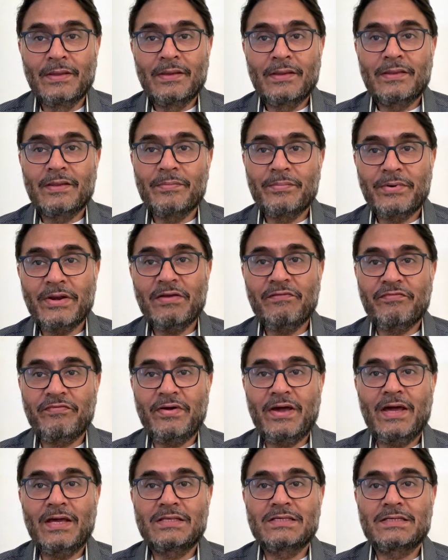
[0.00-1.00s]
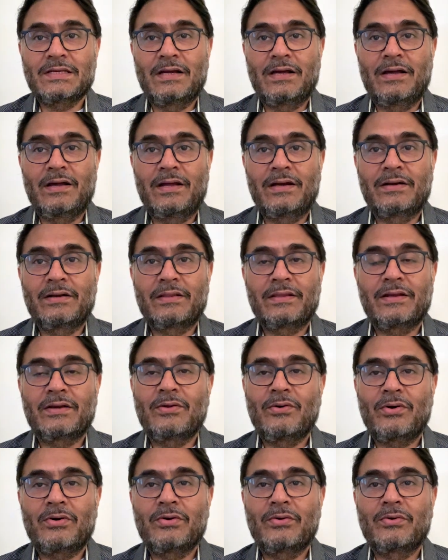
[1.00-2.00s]
The brief facts are that
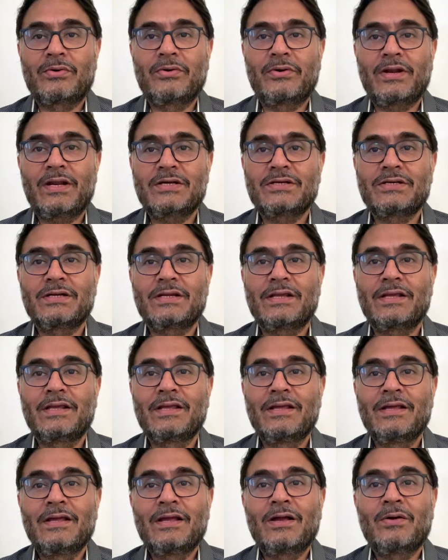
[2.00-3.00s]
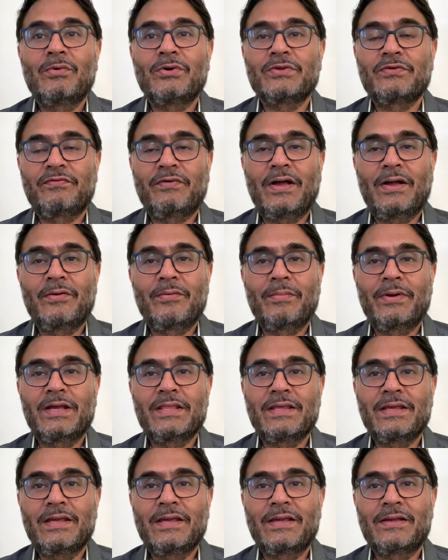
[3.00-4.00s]
Dr. Qureshi was found by
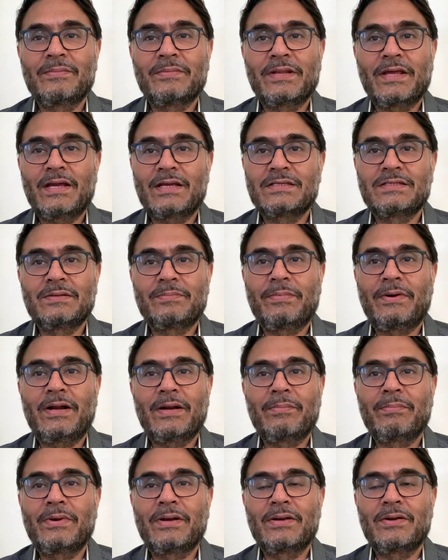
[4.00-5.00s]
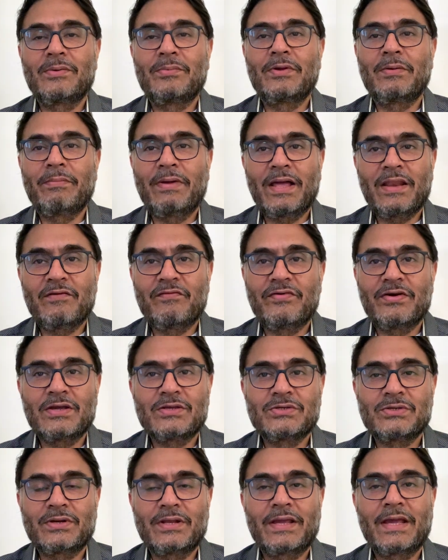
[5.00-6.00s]
the Income Tax Department to be
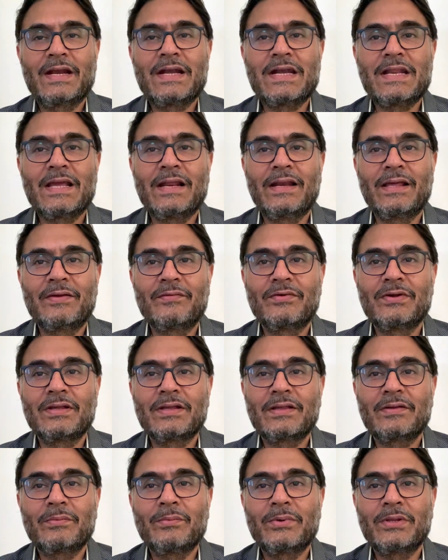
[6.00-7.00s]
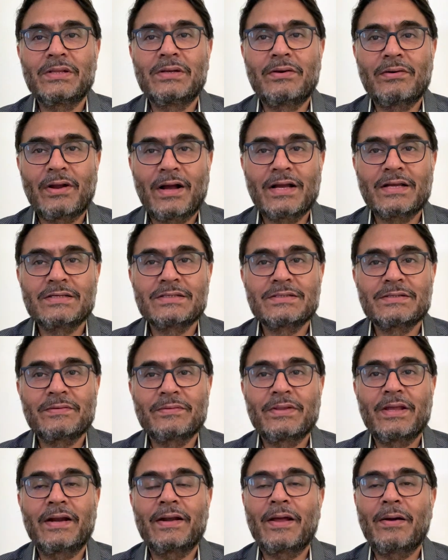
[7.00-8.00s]
manufacturing and dealing with drugs
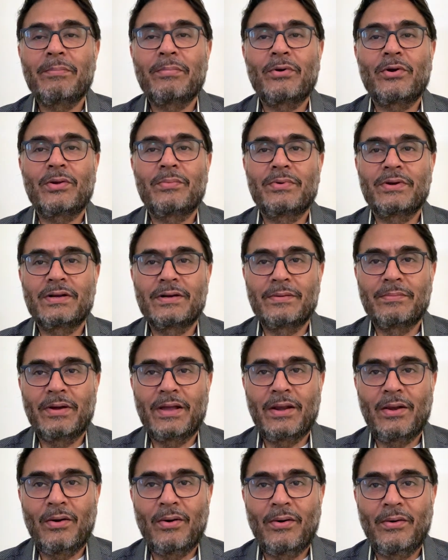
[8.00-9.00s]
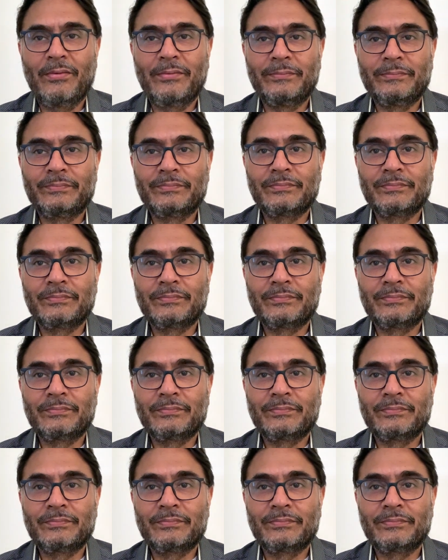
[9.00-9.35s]
that are prohibited by law.